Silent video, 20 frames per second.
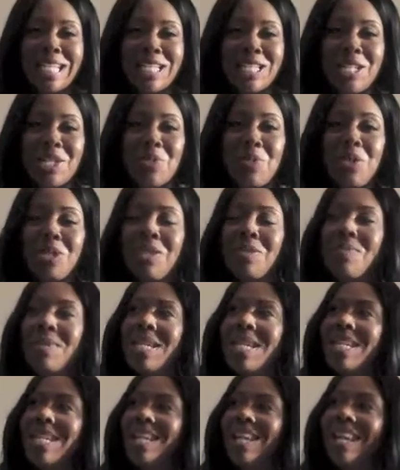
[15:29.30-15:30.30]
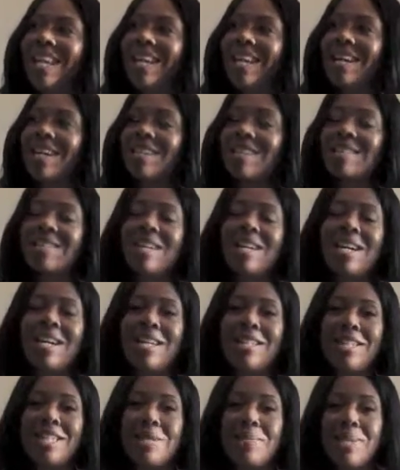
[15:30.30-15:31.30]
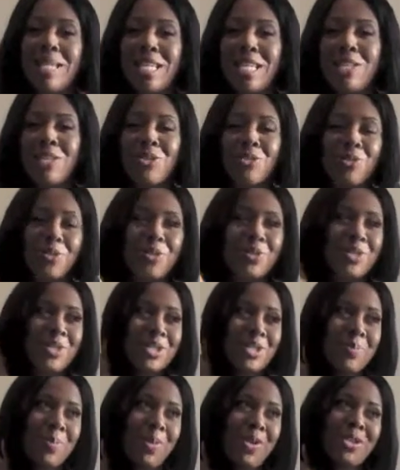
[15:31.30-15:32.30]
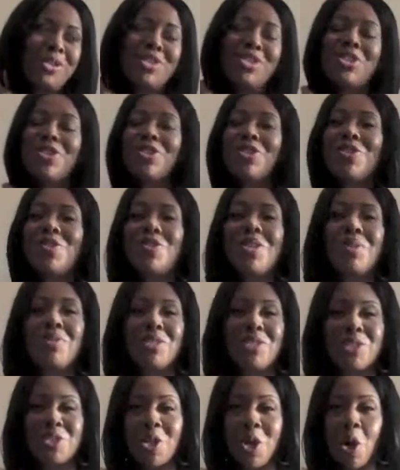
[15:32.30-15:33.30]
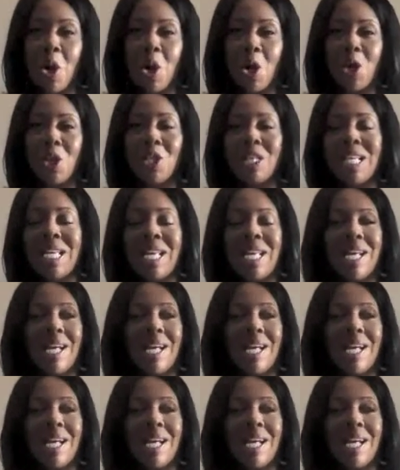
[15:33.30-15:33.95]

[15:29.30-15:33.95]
in there with me and letting me get through this part 2 of this haul.